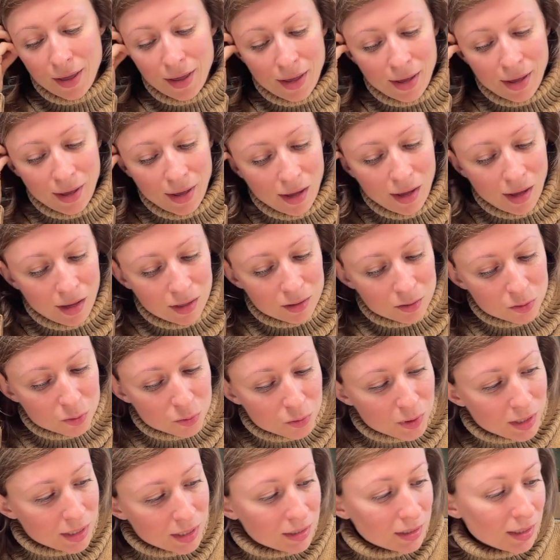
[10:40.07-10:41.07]
And
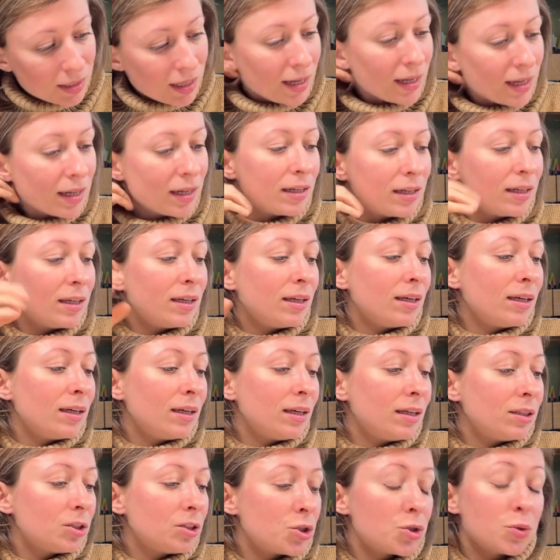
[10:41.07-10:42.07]
when
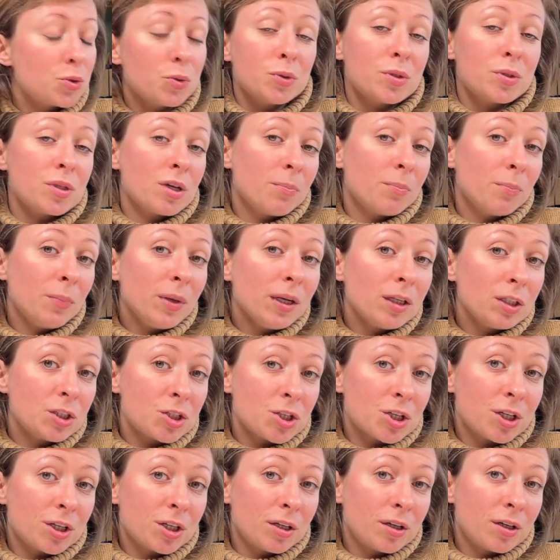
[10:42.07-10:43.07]
I choose a
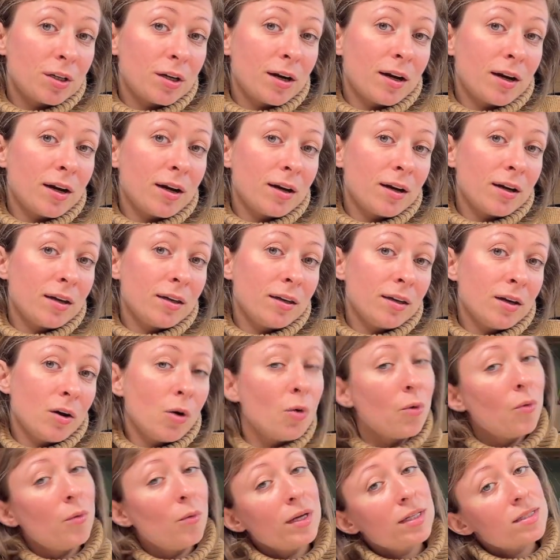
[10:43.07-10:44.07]
picture, I
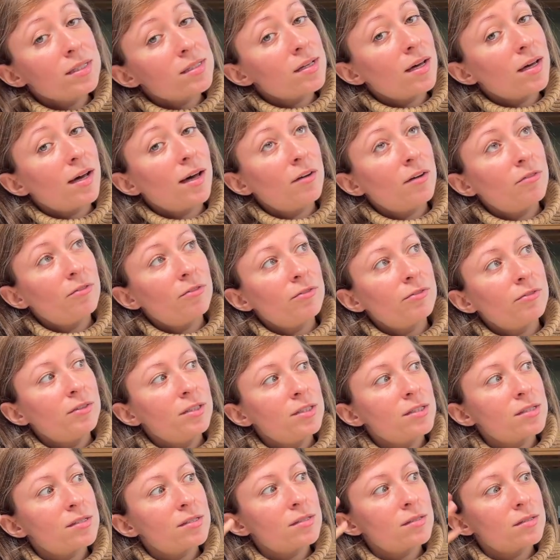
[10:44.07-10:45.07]
always have
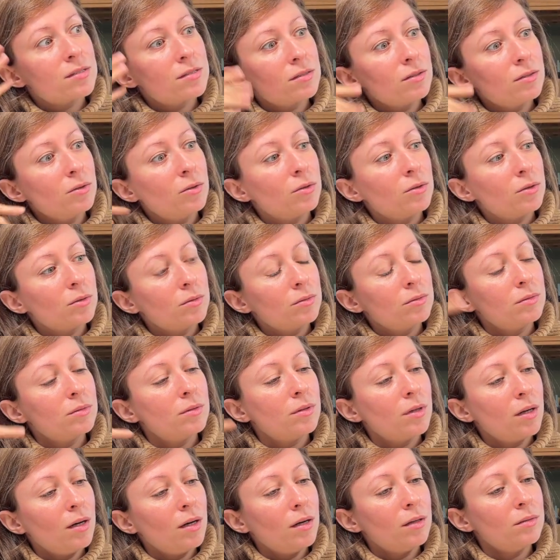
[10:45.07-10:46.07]
this, you know,
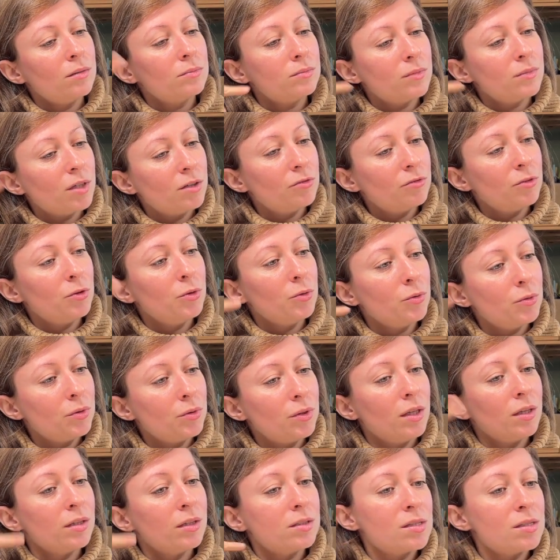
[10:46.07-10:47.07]
a few
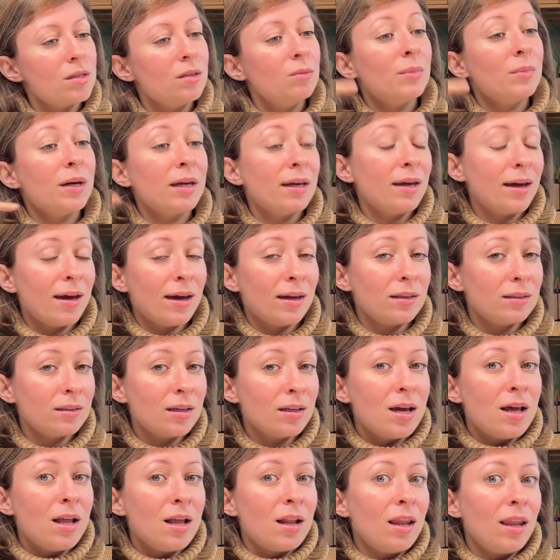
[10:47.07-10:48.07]
things in my head,
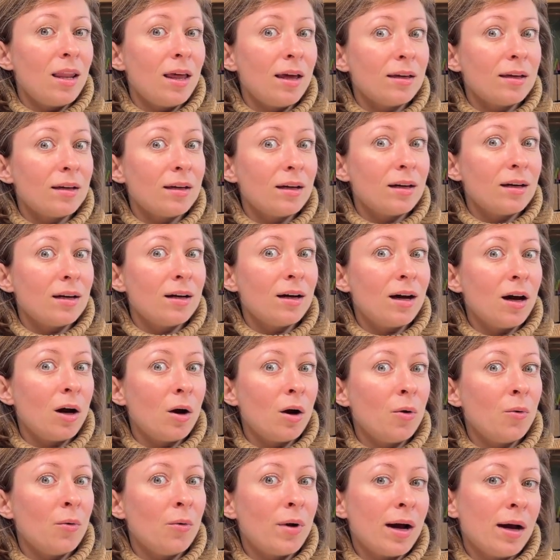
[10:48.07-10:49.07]
like
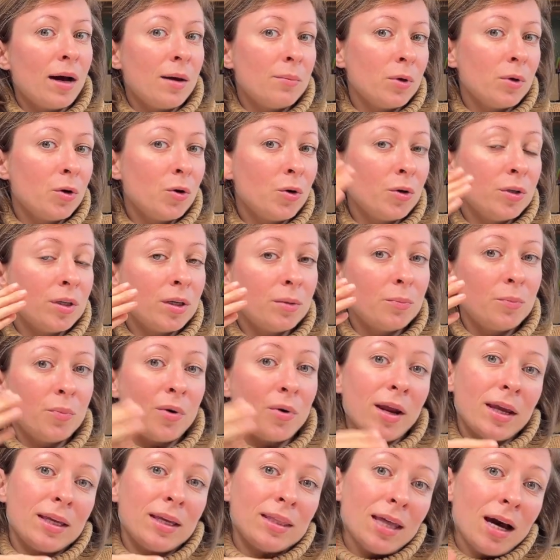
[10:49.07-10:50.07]
how I'm gonna
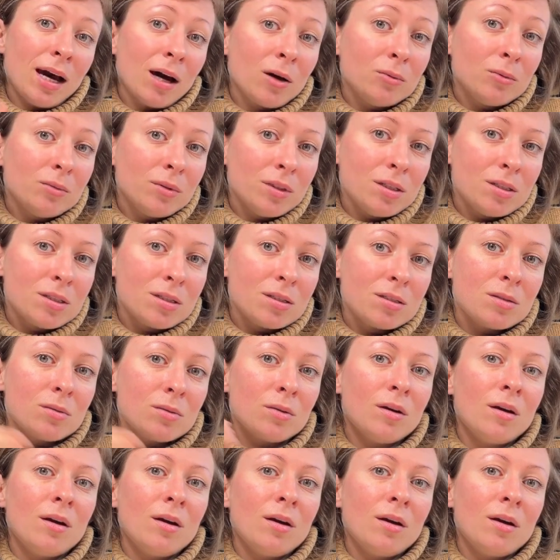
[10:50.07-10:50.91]
break down this,